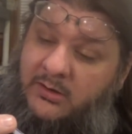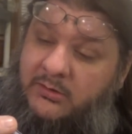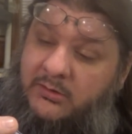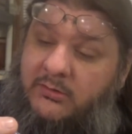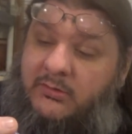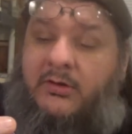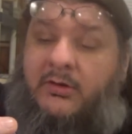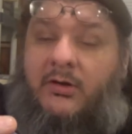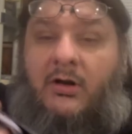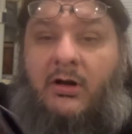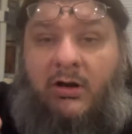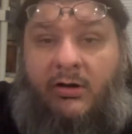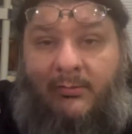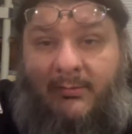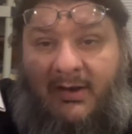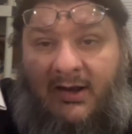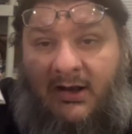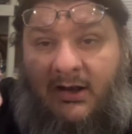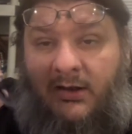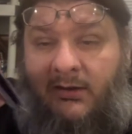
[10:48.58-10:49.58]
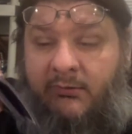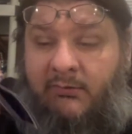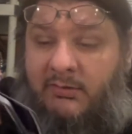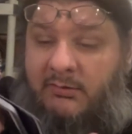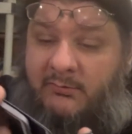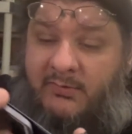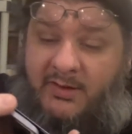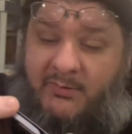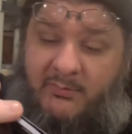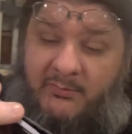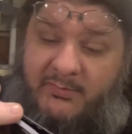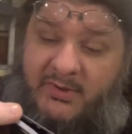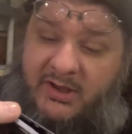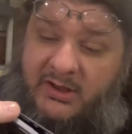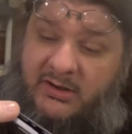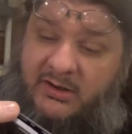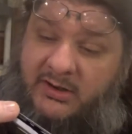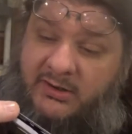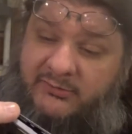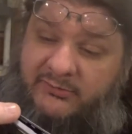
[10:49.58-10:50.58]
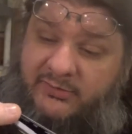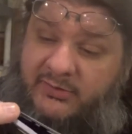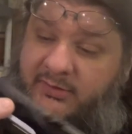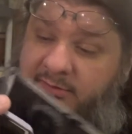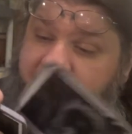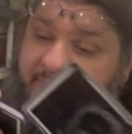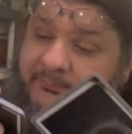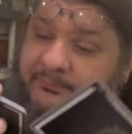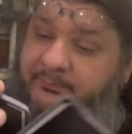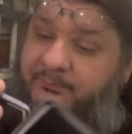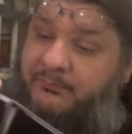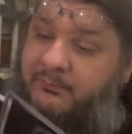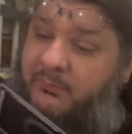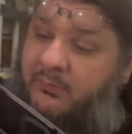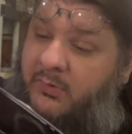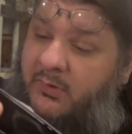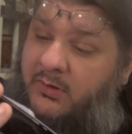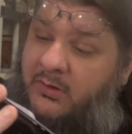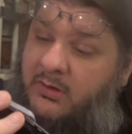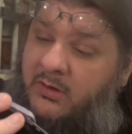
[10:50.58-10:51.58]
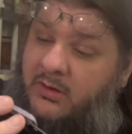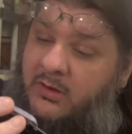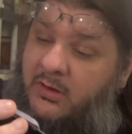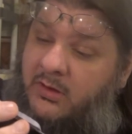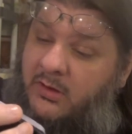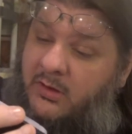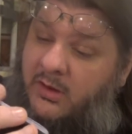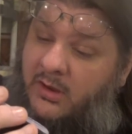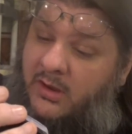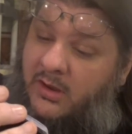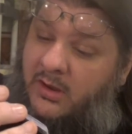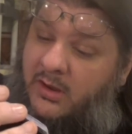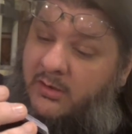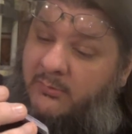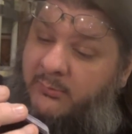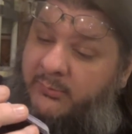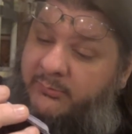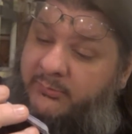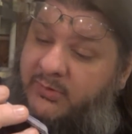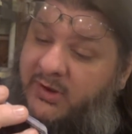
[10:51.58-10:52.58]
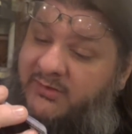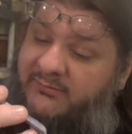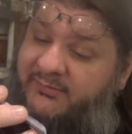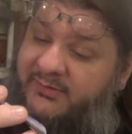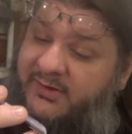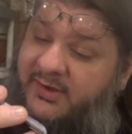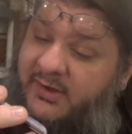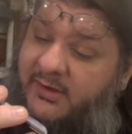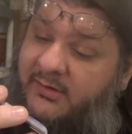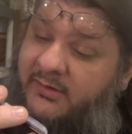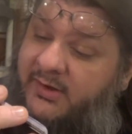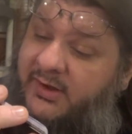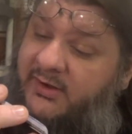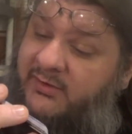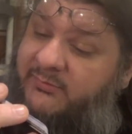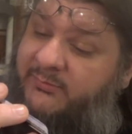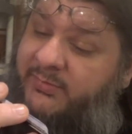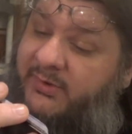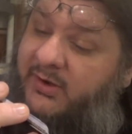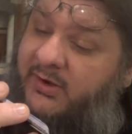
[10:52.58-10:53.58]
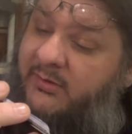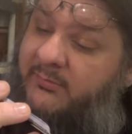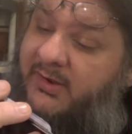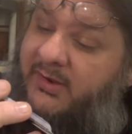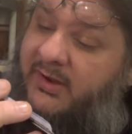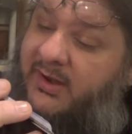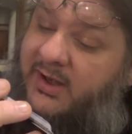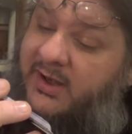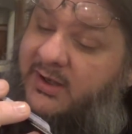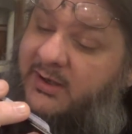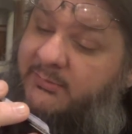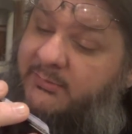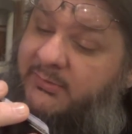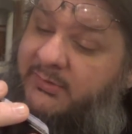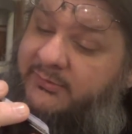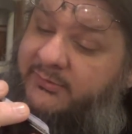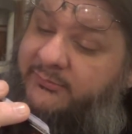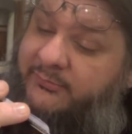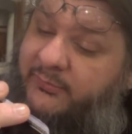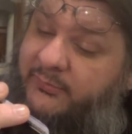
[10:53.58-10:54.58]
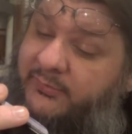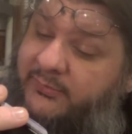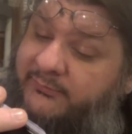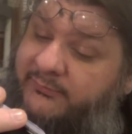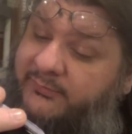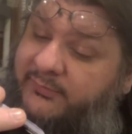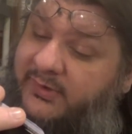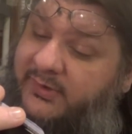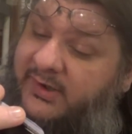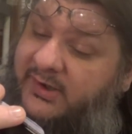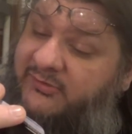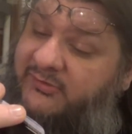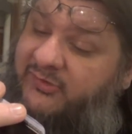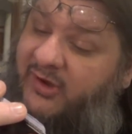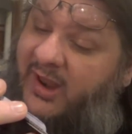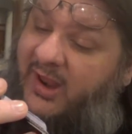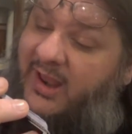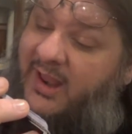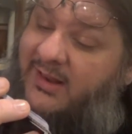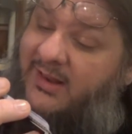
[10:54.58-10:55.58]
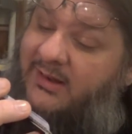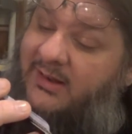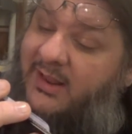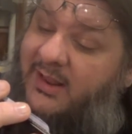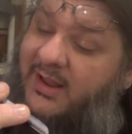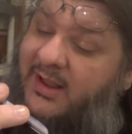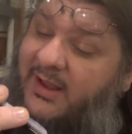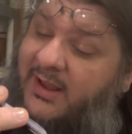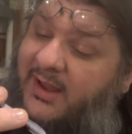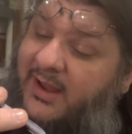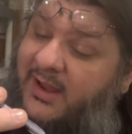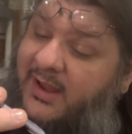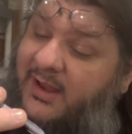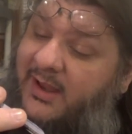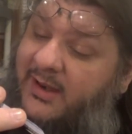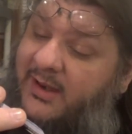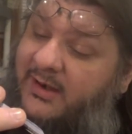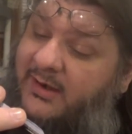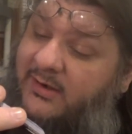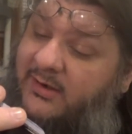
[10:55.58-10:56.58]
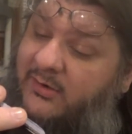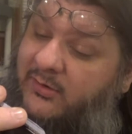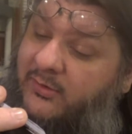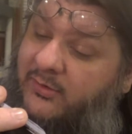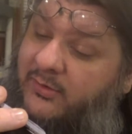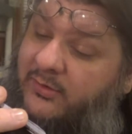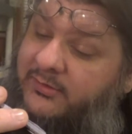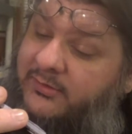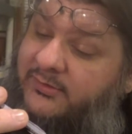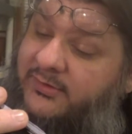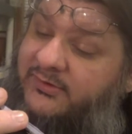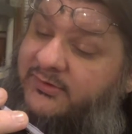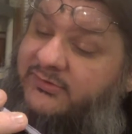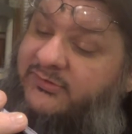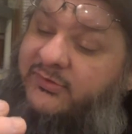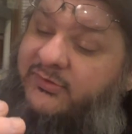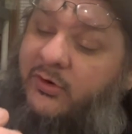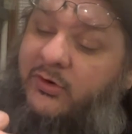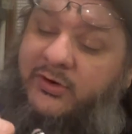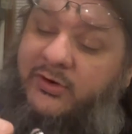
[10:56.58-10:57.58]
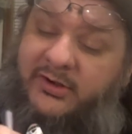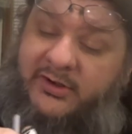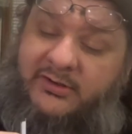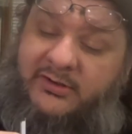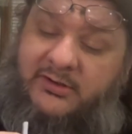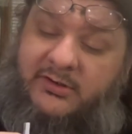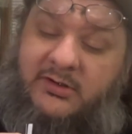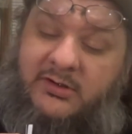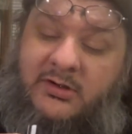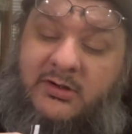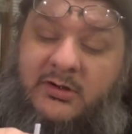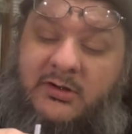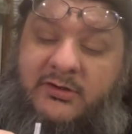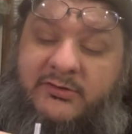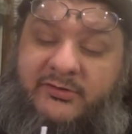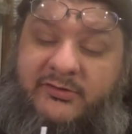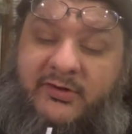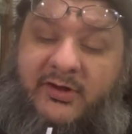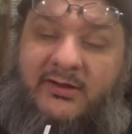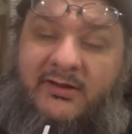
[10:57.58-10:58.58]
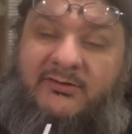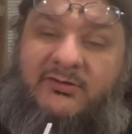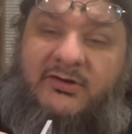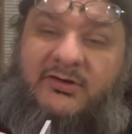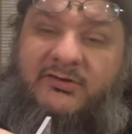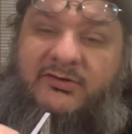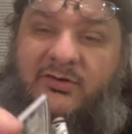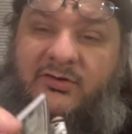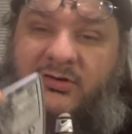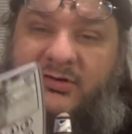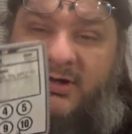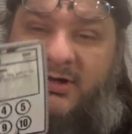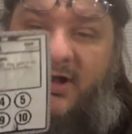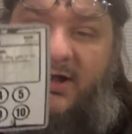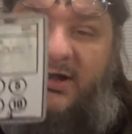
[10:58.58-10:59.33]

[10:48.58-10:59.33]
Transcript: you could automatically run away with Michelangelo. With Raphael, each player may gain a +1 for each ally card discarded. So you have to discard an